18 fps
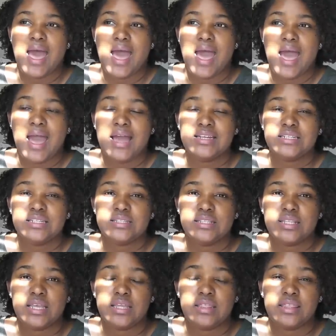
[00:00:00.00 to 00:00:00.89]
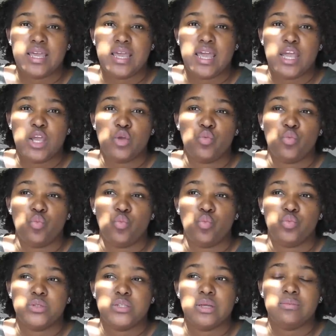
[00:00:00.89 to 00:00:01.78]
I just think that
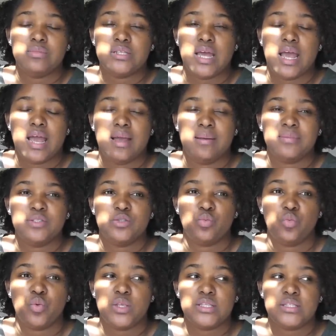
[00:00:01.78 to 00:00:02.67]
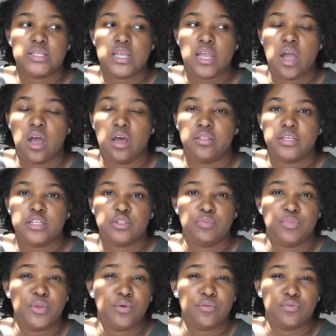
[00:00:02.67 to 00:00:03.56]
sometimes we see all these
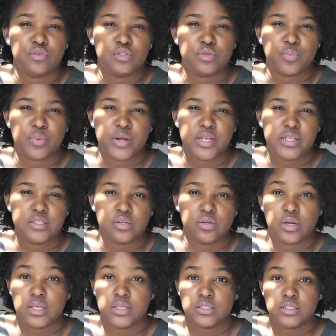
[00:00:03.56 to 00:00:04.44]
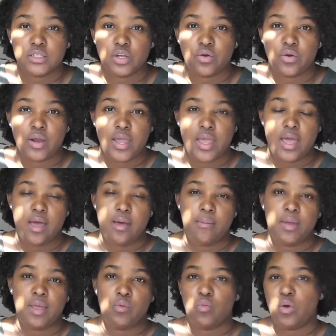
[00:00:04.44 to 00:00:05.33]
beautiful spreads on
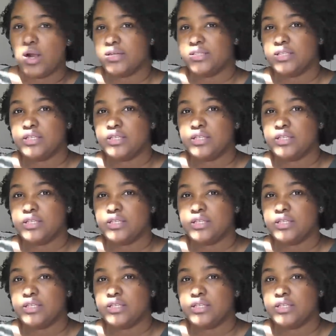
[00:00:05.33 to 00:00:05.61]
Instagram and watch